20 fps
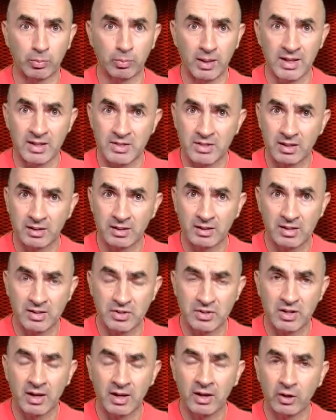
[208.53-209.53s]
blessed
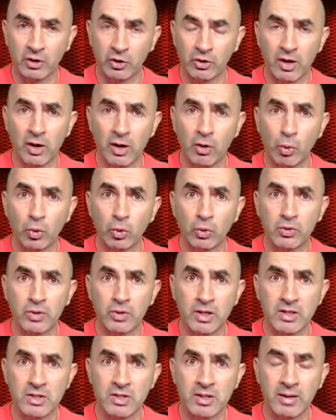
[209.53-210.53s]
is, you know, all
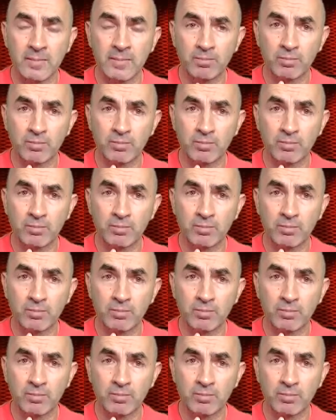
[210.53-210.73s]
these